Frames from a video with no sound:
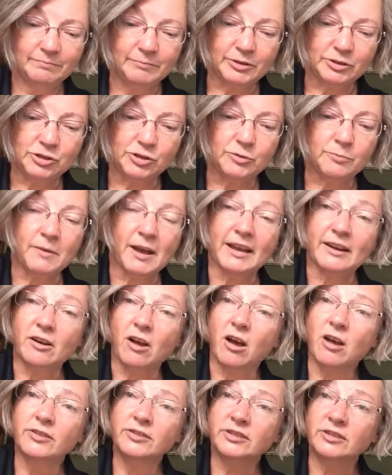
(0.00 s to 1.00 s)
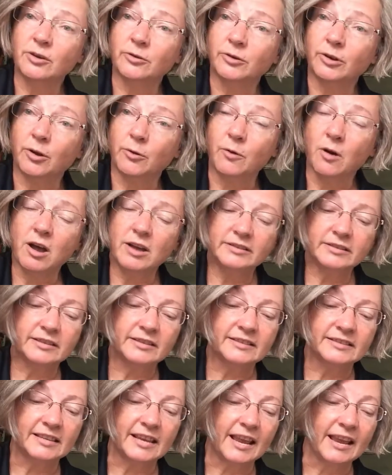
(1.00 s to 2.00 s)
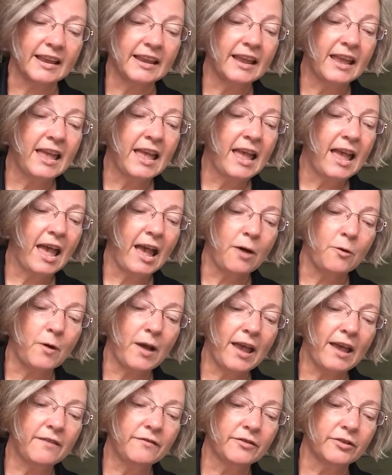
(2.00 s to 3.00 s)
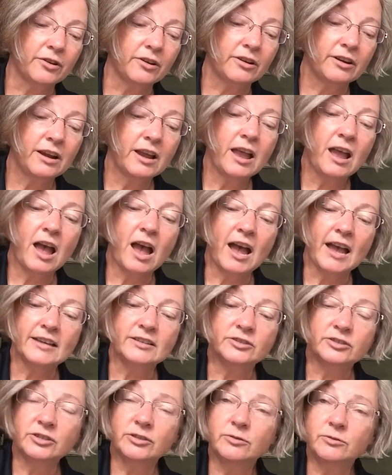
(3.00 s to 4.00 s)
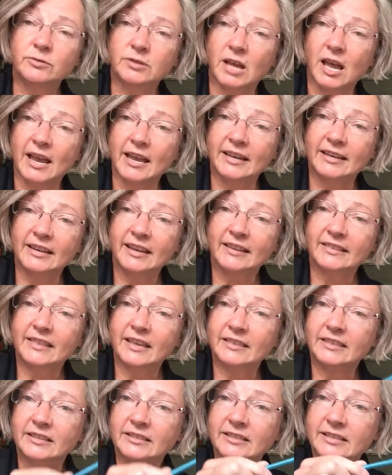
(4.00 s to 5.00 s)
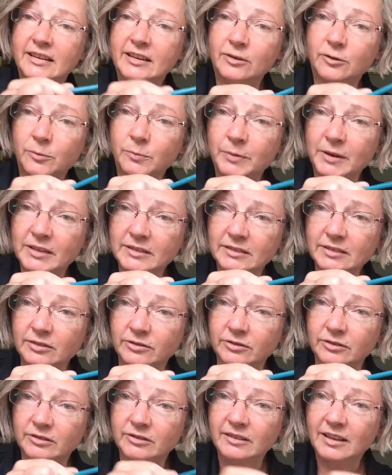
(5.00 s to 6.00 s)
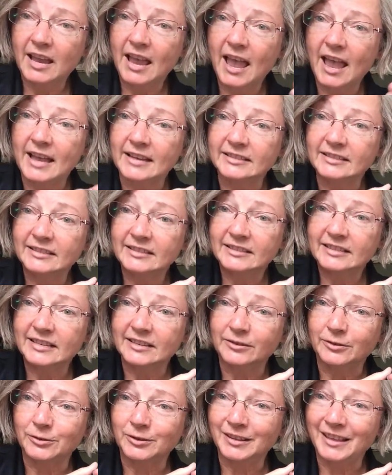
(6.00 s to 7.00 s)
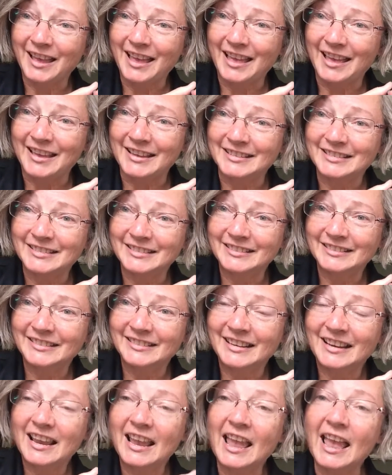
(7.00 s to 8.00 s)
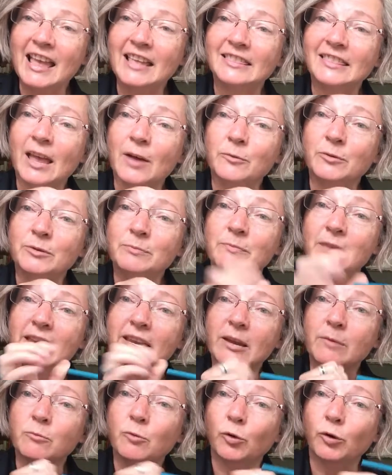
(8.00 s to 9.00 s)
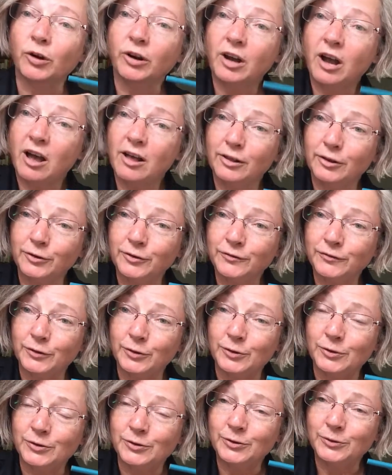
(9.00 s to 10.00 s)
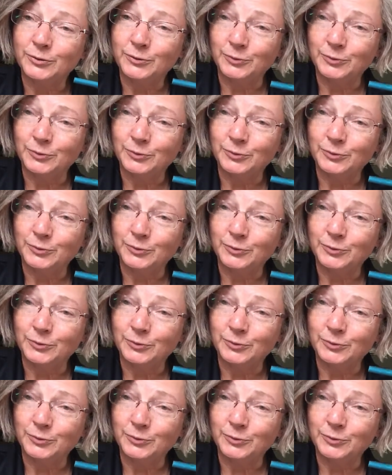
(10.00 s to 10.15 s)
But you might also go on to say, however, I do like that the teal pencil has teal lead, and that would make a more colorful